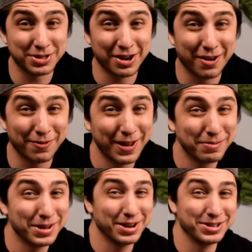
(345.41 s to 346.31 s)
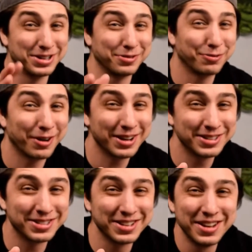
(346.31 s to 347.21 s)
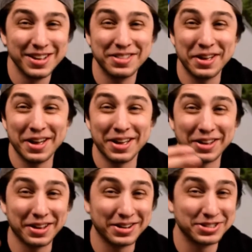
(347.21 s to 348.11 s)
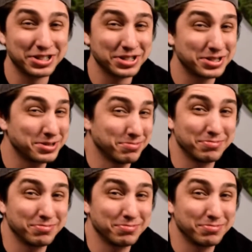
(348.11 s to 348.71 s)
in our family are just friends that kind of just